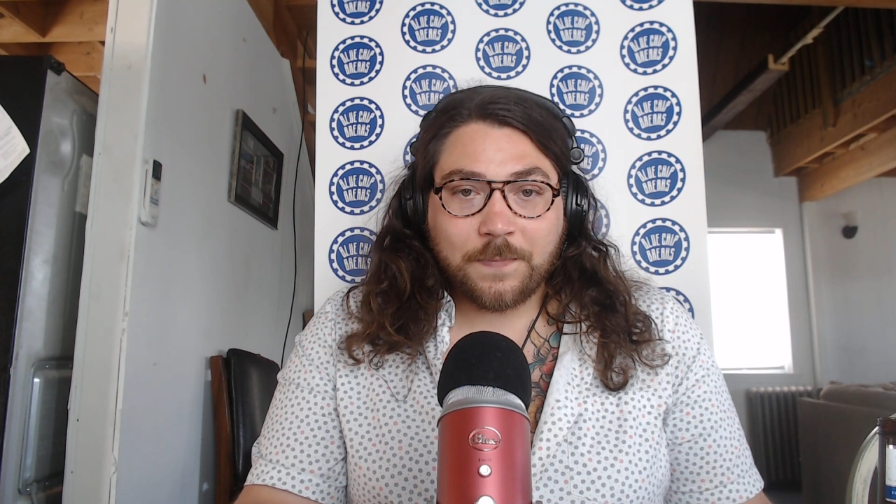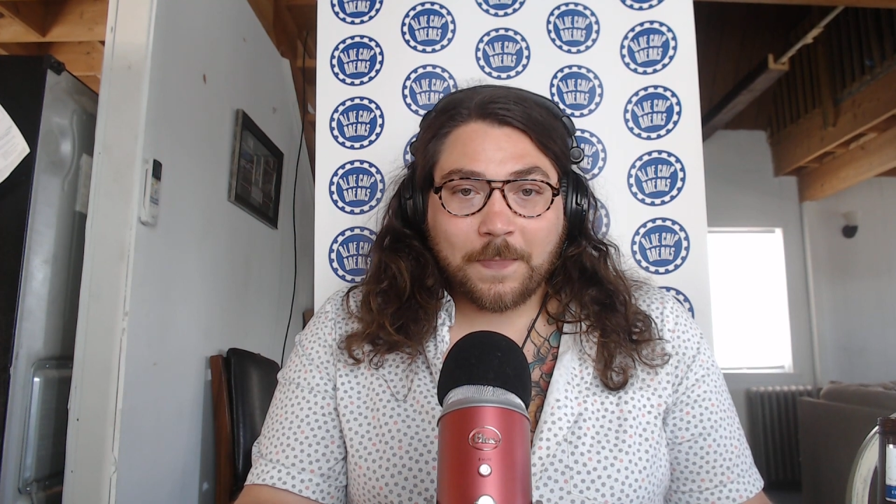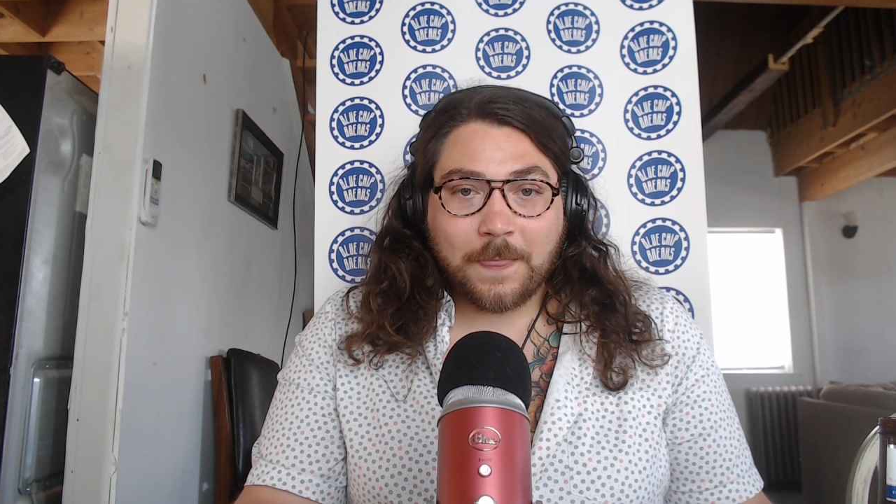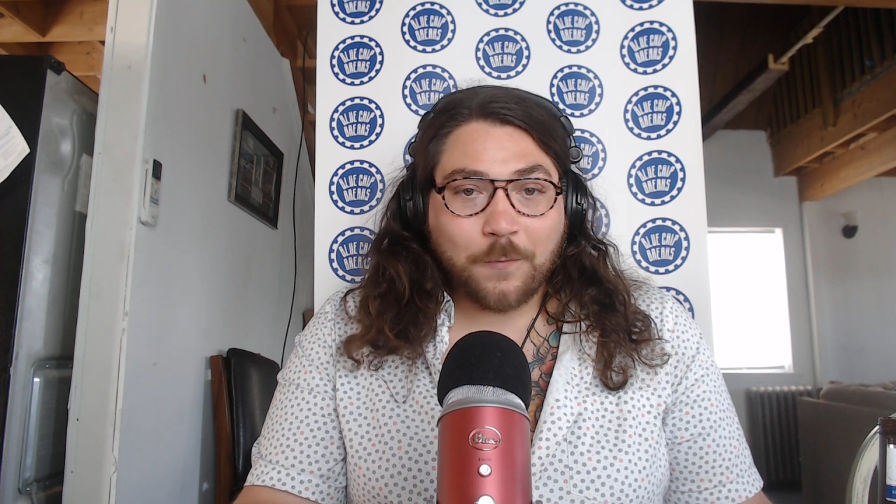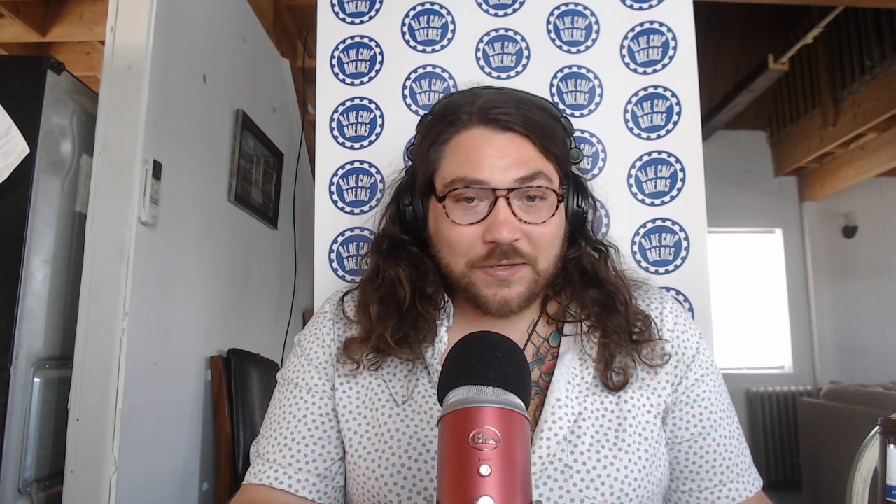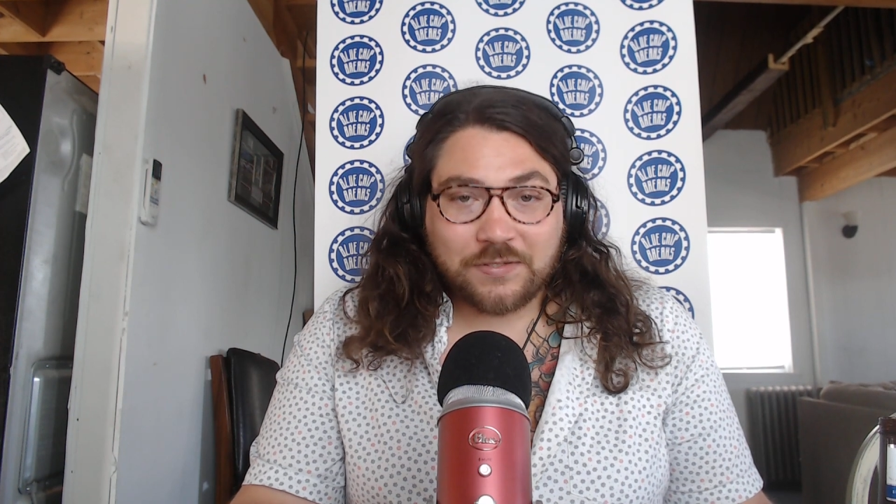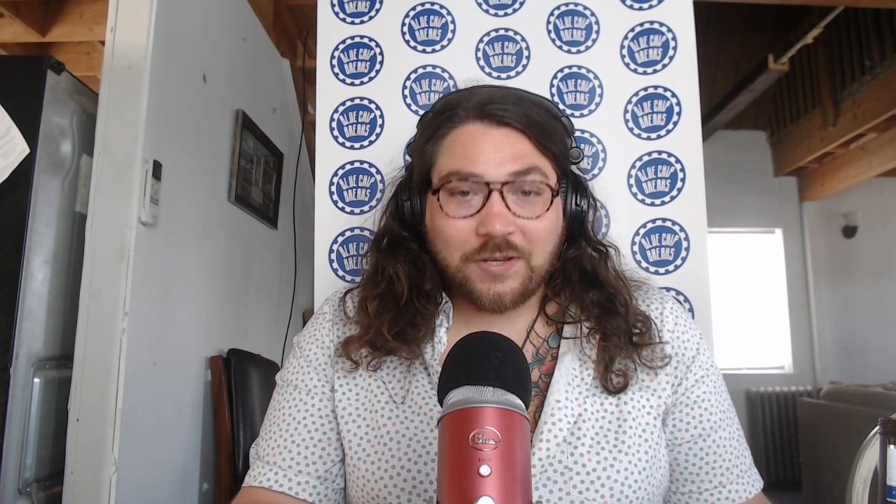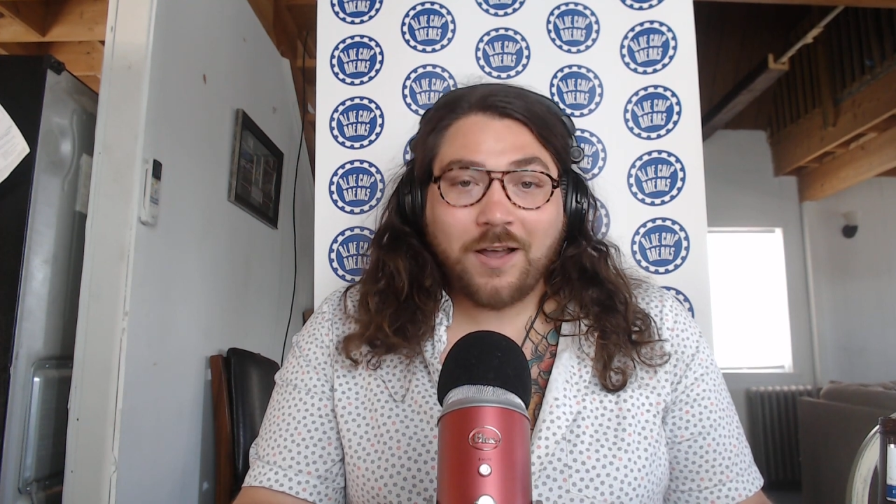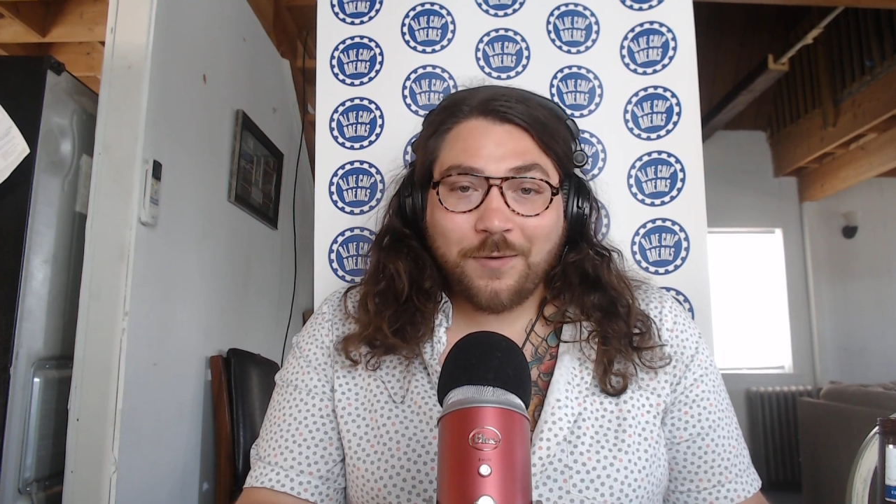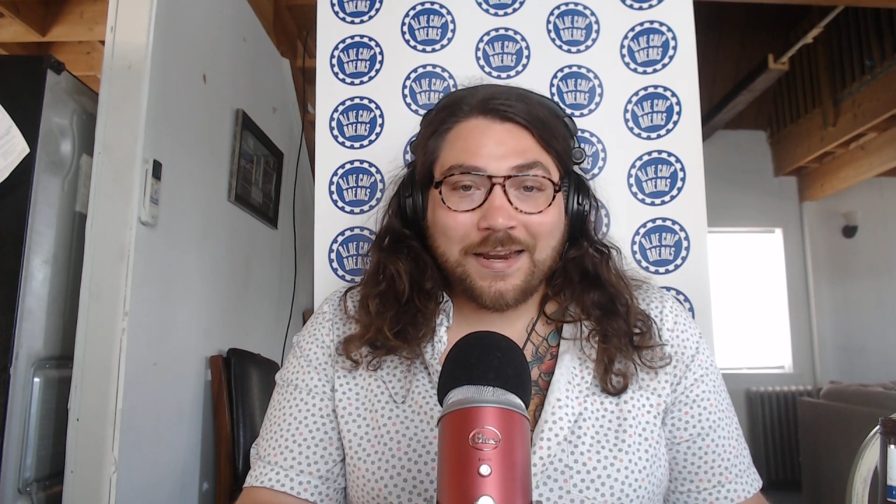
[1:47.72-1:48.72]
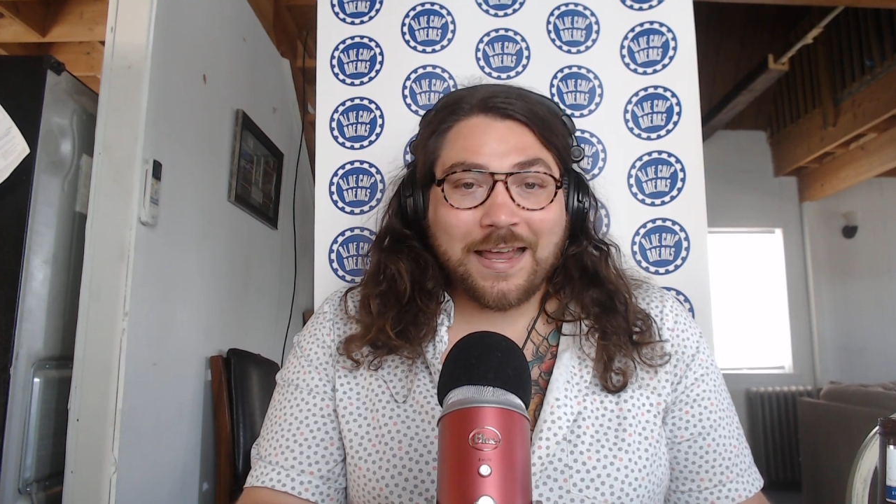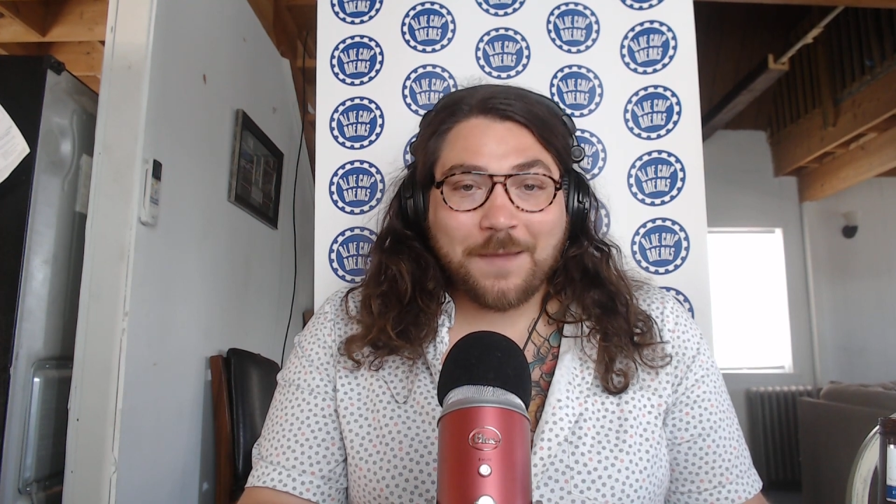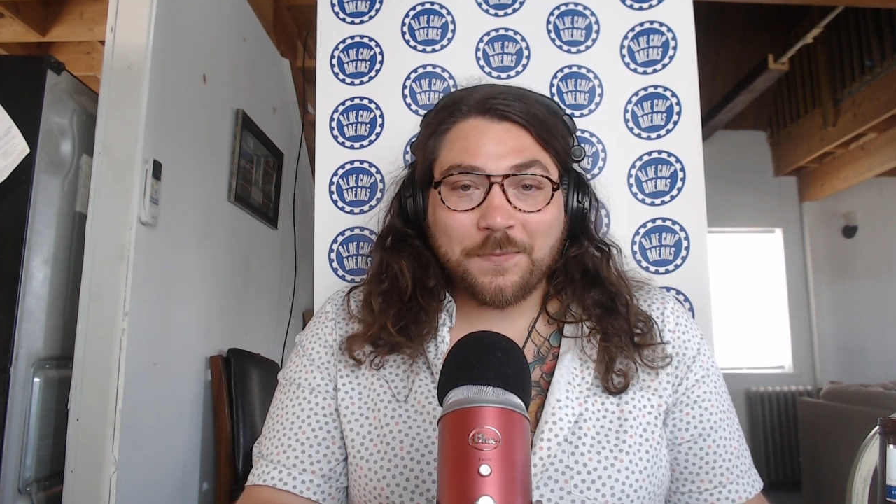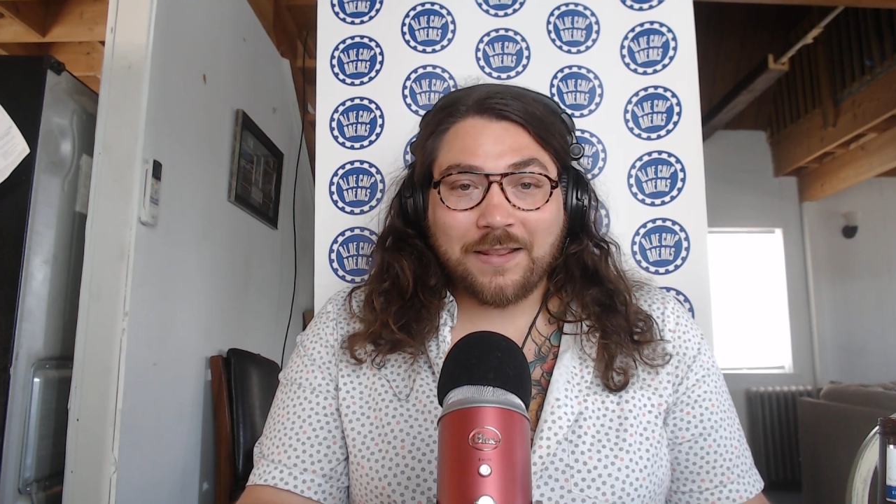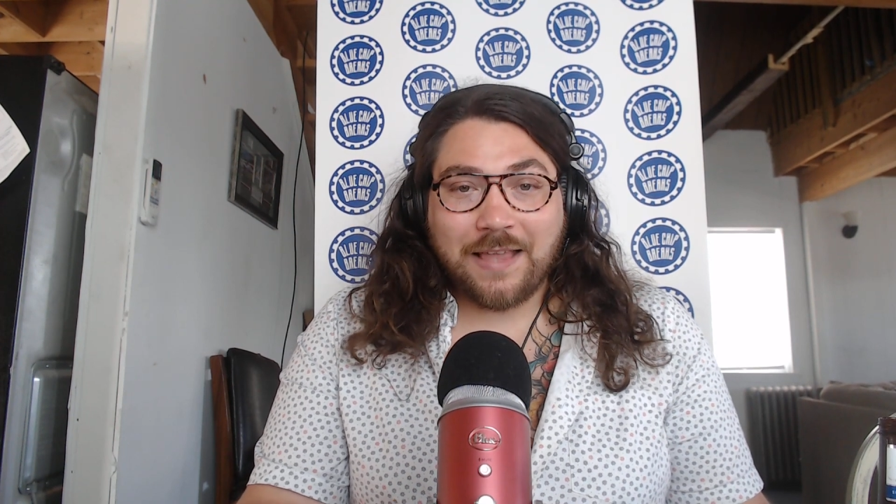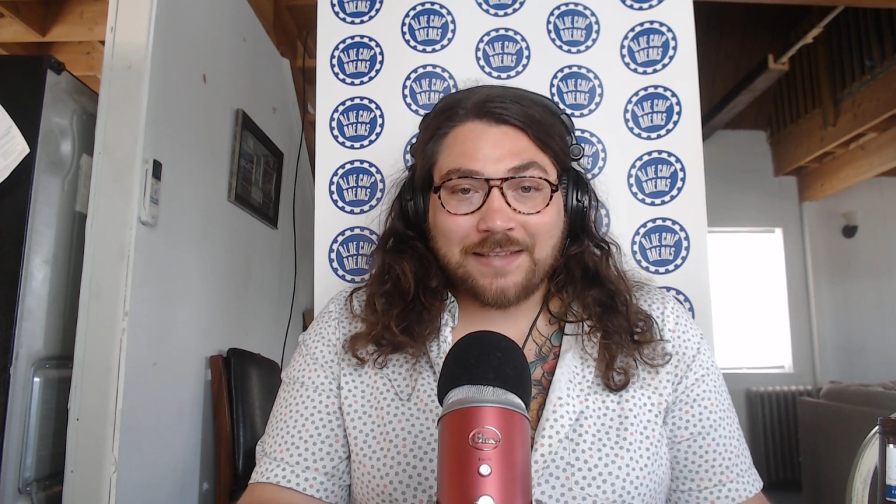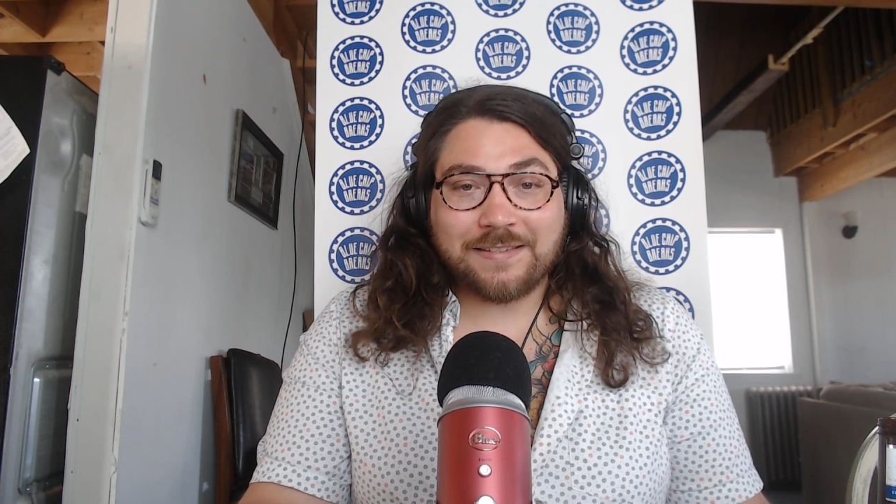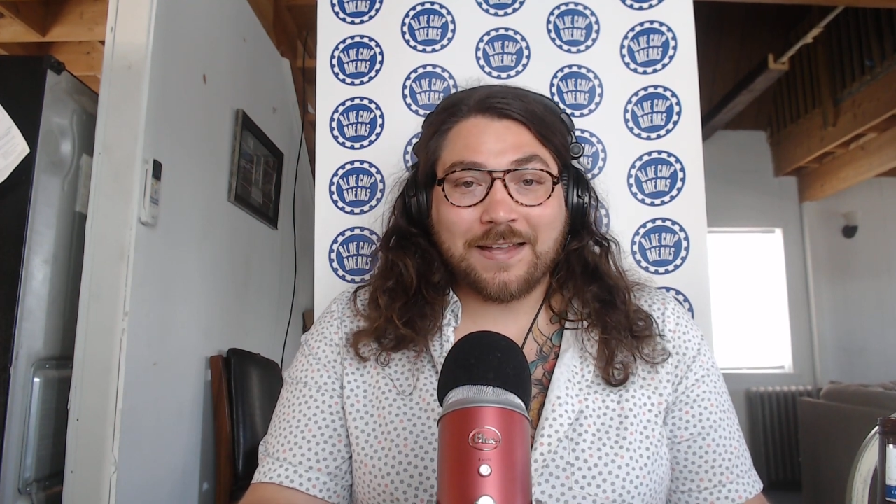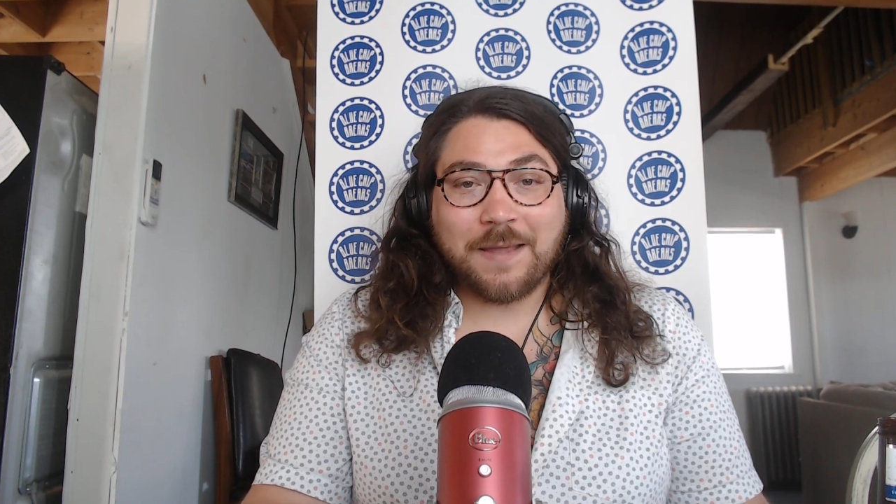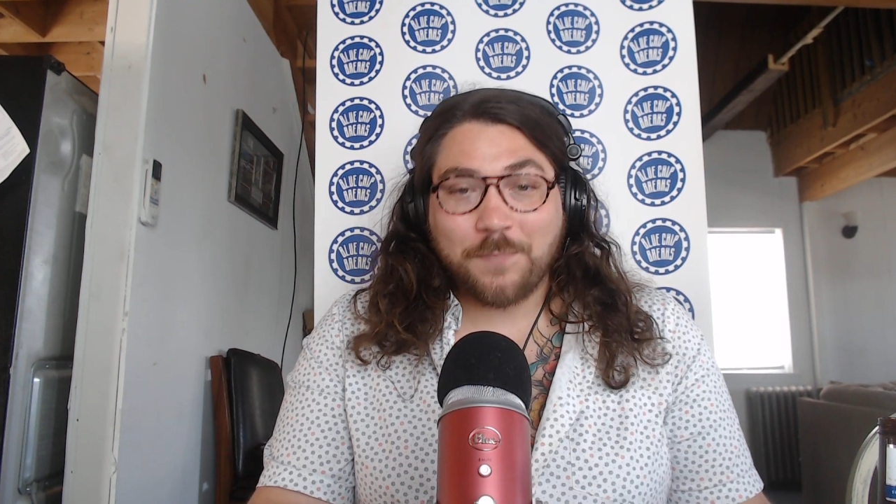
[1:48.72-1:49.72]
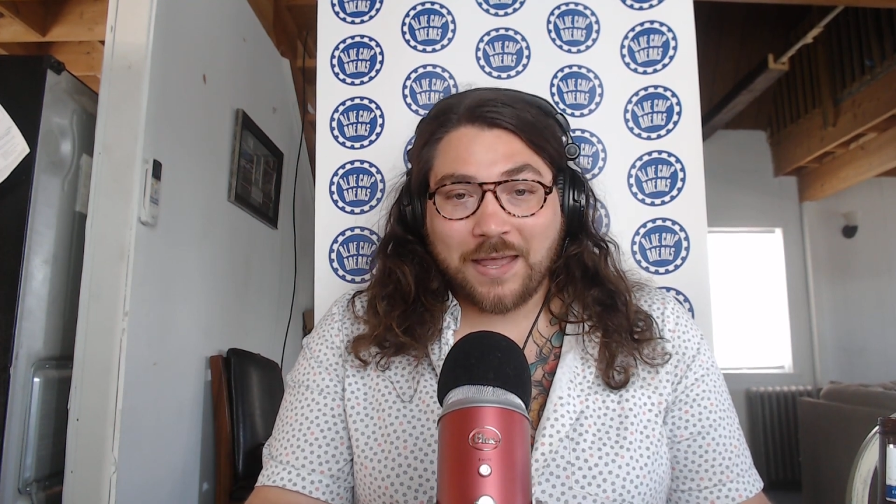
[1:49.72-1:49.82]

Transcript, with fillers: We saw what happened last time.